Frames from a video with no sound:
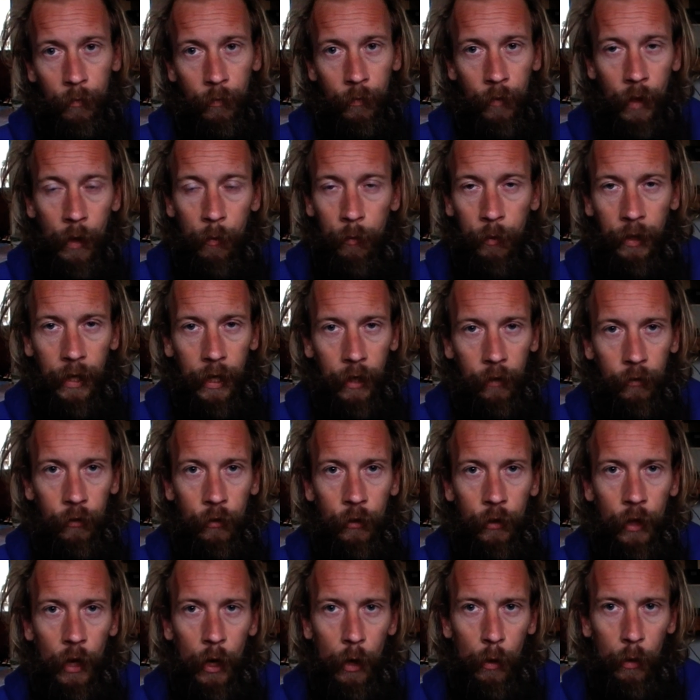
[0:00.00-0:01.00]
then we get to
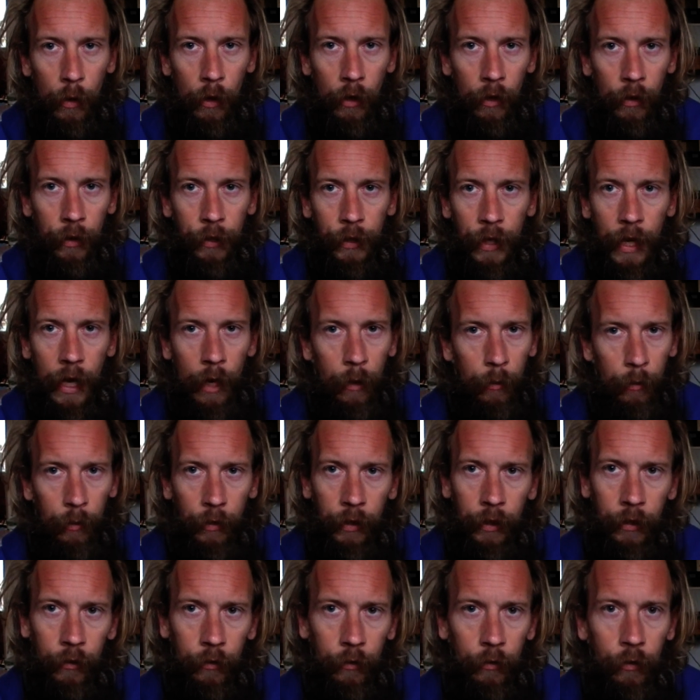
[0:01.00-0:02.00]
Noah, and now we're
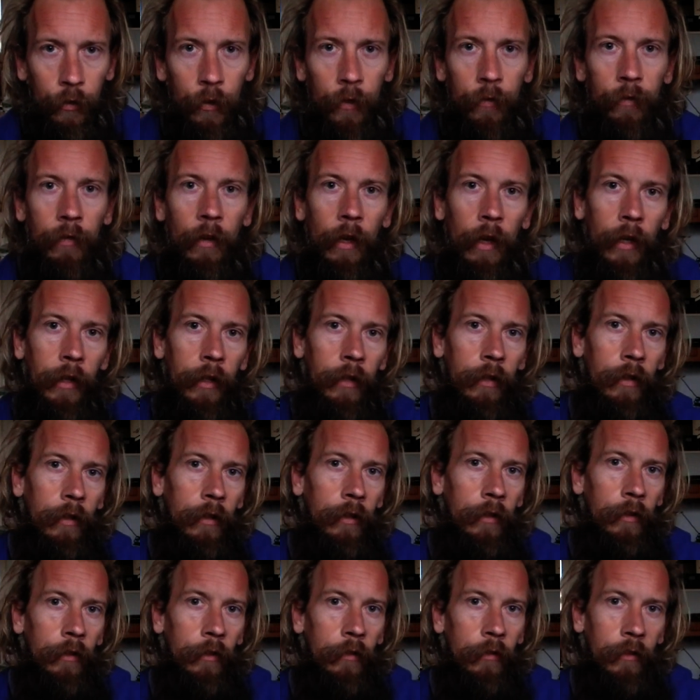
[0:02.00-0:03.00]
in sort of like
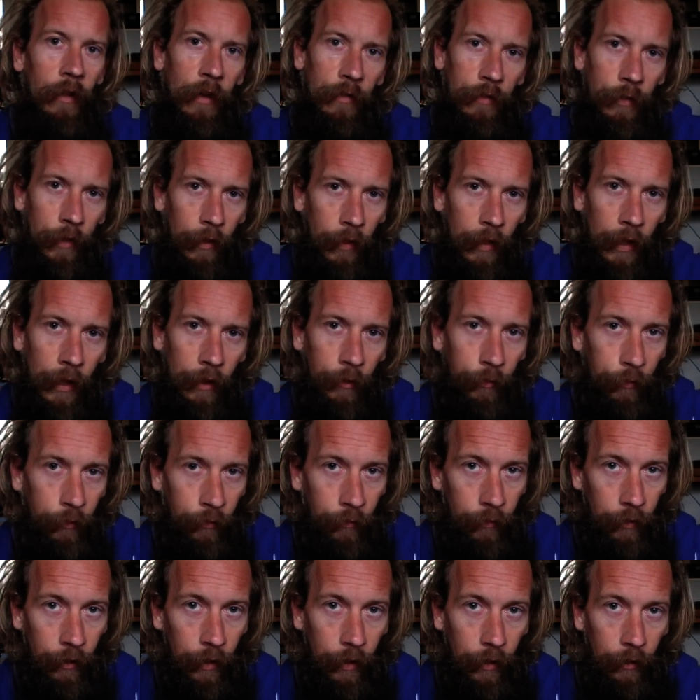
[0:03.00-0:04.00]

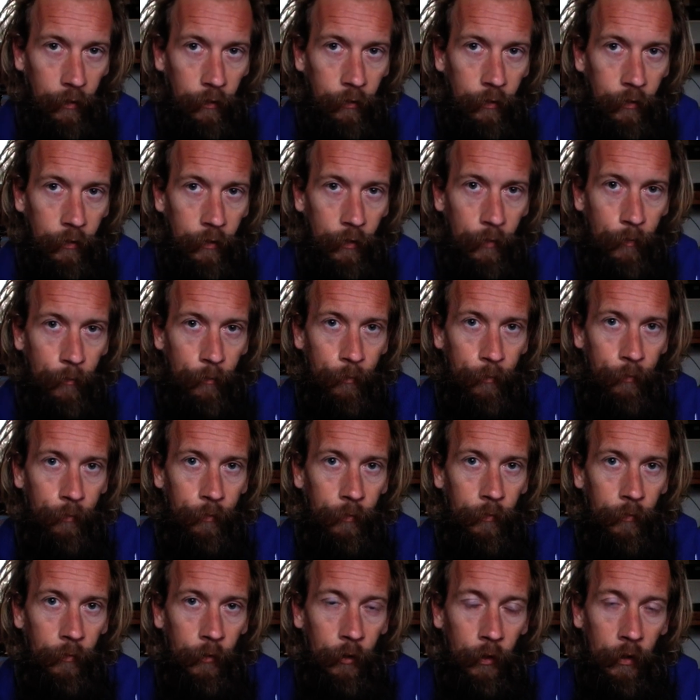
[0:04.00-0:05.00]
7,000 years
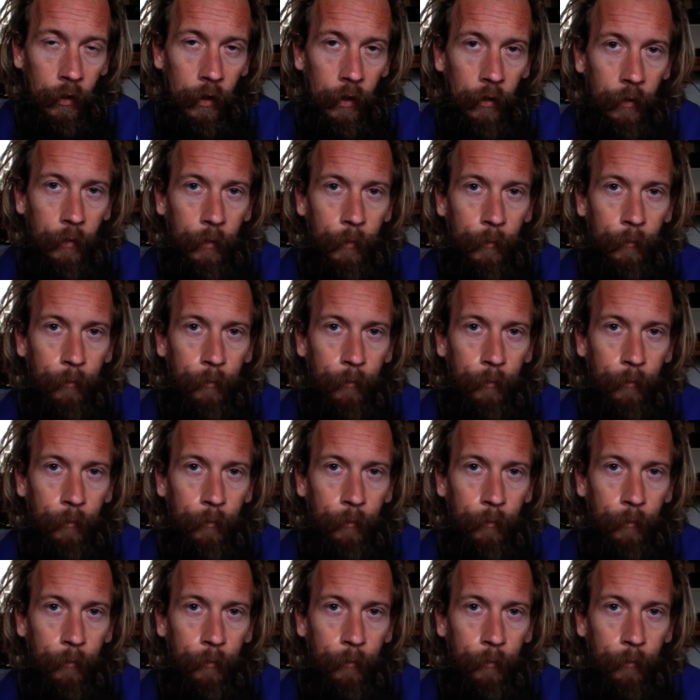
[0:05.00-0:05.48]
to go.